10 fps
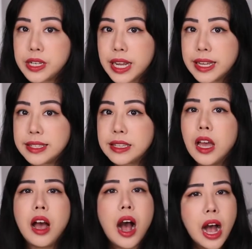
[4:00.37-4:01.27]
days.
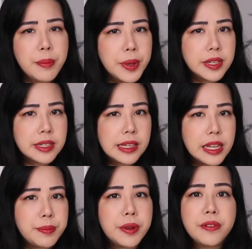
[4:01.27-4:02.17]
I
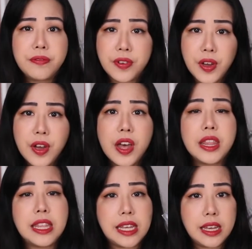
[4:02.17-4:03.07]
personally prefer
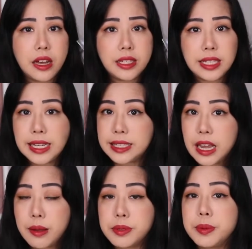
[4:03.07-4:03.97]
the sticky
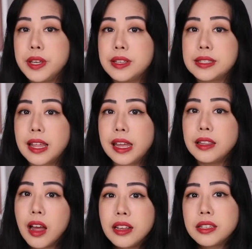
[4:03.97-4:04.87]
tabs because they
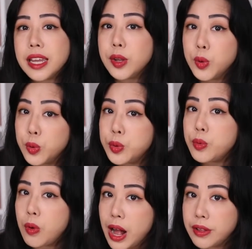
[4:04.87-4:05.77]
last a good
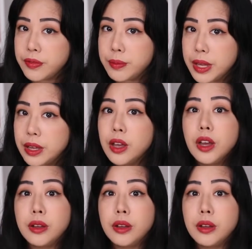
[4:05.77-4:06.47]
while for me.